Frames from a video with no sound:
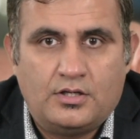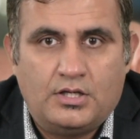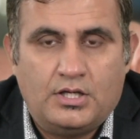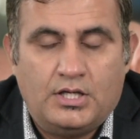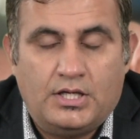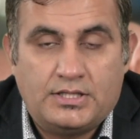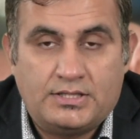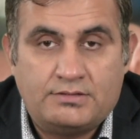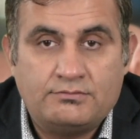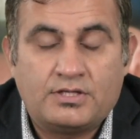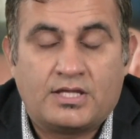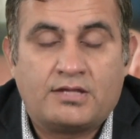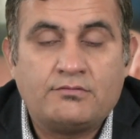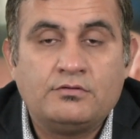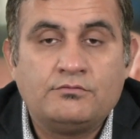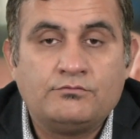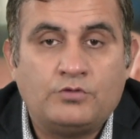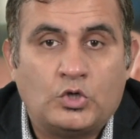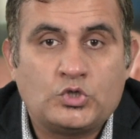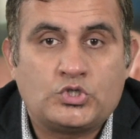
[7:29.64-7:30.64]
They were given
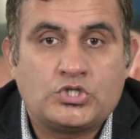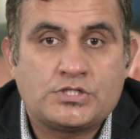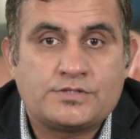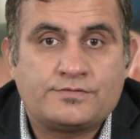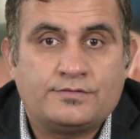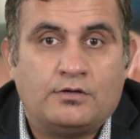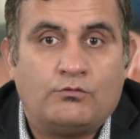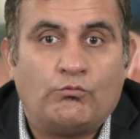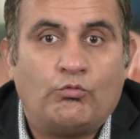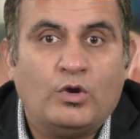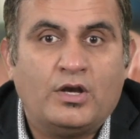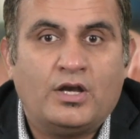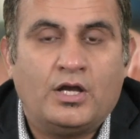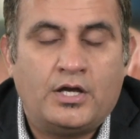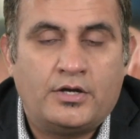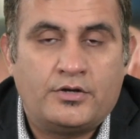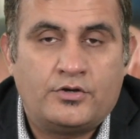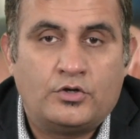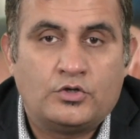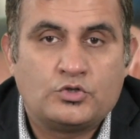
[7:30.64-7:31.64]
vouchers for
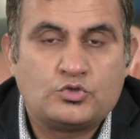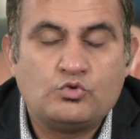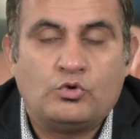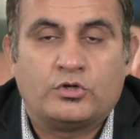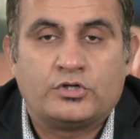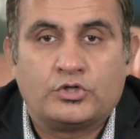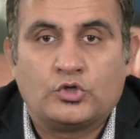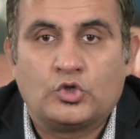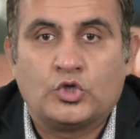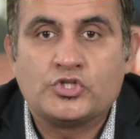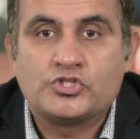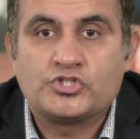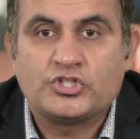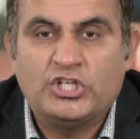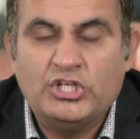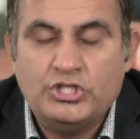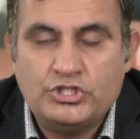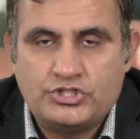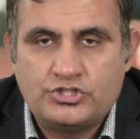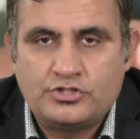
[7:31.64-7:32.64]
$100 to $200
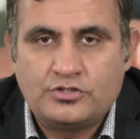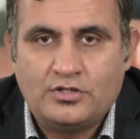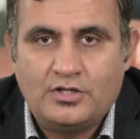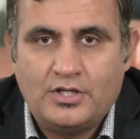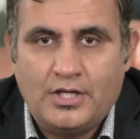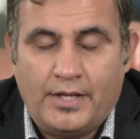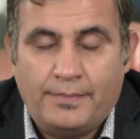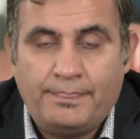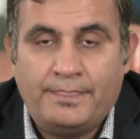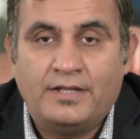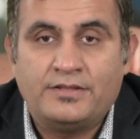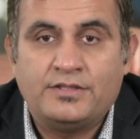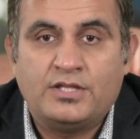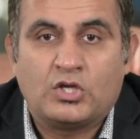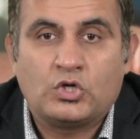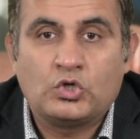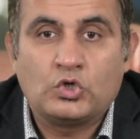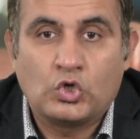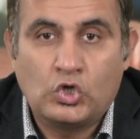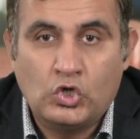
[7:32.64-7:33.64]
each that they
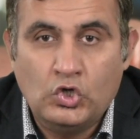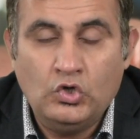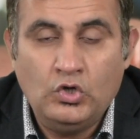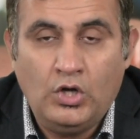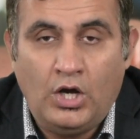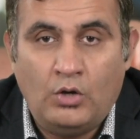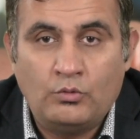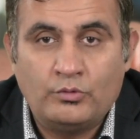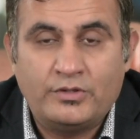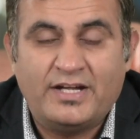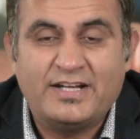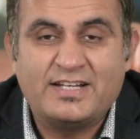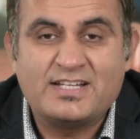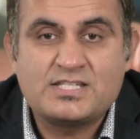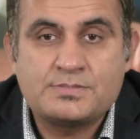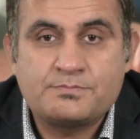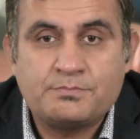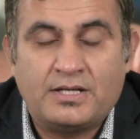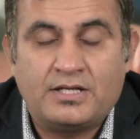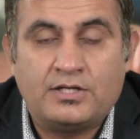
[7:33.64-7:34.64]
could go out and
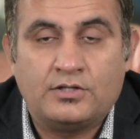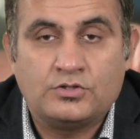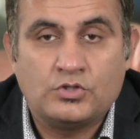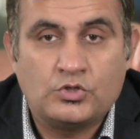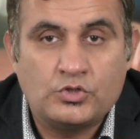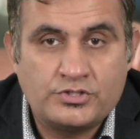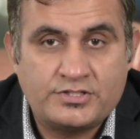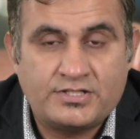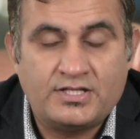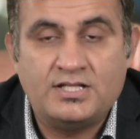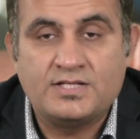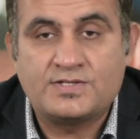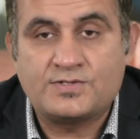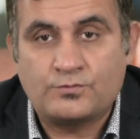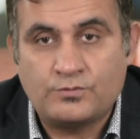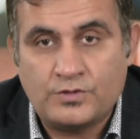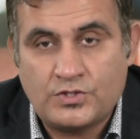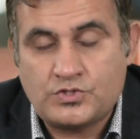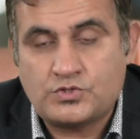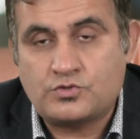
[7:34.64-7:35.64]
spend in the hotels,
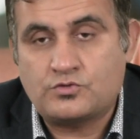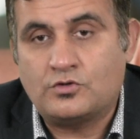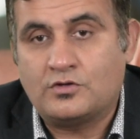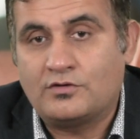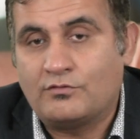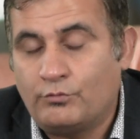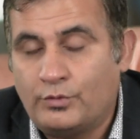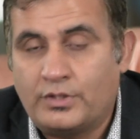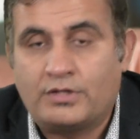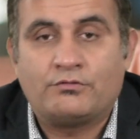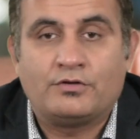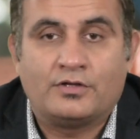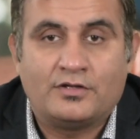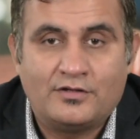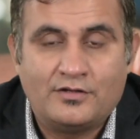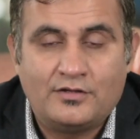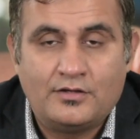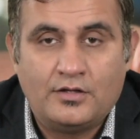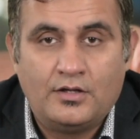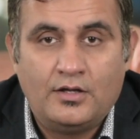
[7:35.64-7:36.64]
restaurant, wherever.
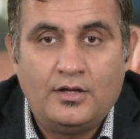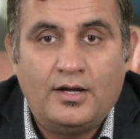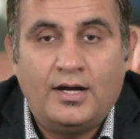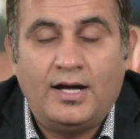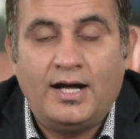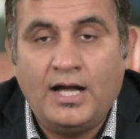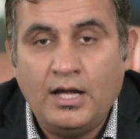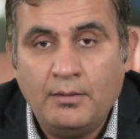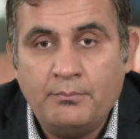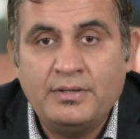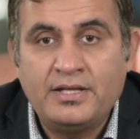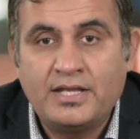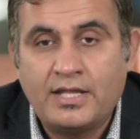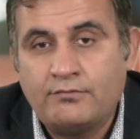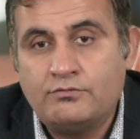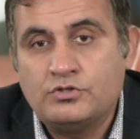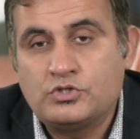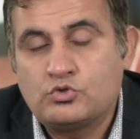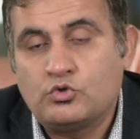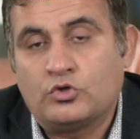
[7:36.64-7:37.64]
I've been
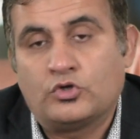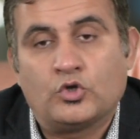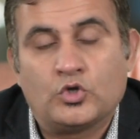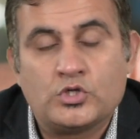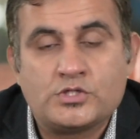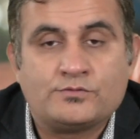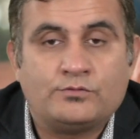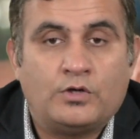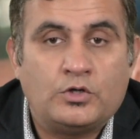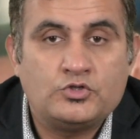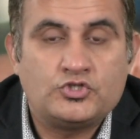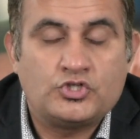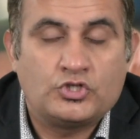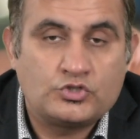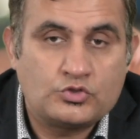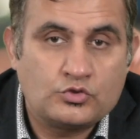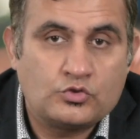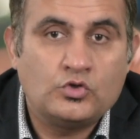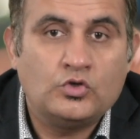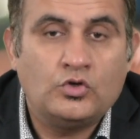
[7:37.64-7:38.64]
given $200 voucher
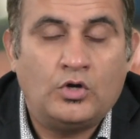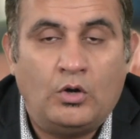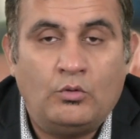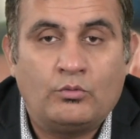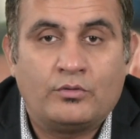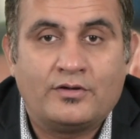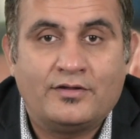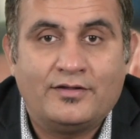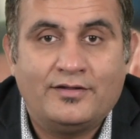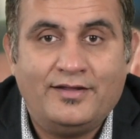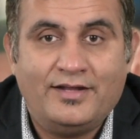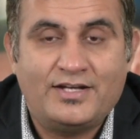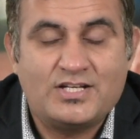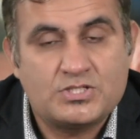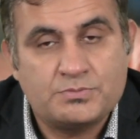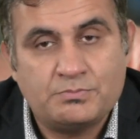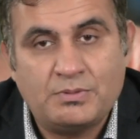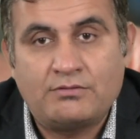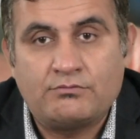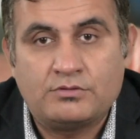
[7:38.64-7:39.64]
to go out and
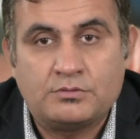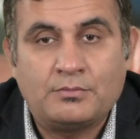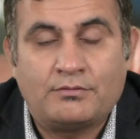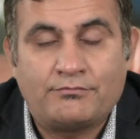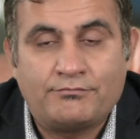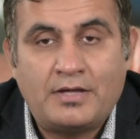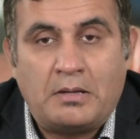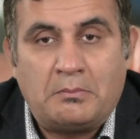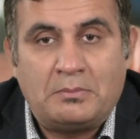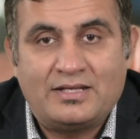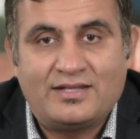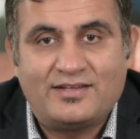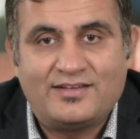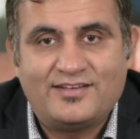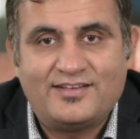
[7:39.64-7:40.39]
spend with my family.